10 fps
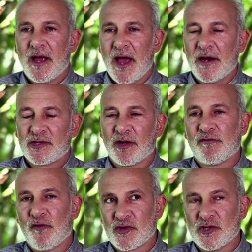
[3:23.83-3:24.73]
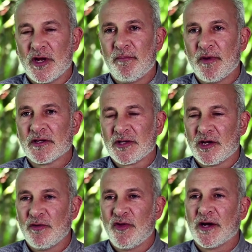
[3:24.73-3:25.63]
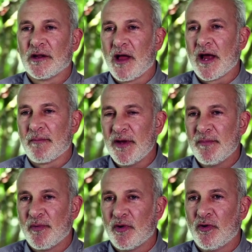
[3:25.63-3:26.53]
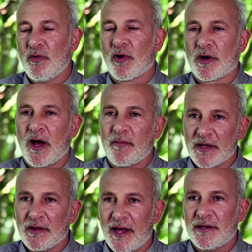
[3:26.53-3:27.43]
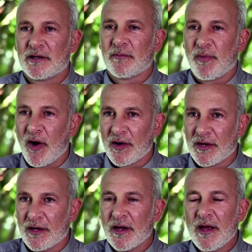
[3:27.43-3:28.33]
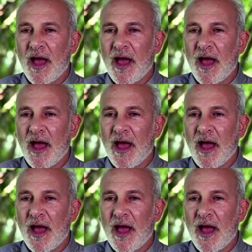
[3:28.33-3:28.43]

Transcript: And it's unfortunate because I do think a lot of people who are coming late to the party,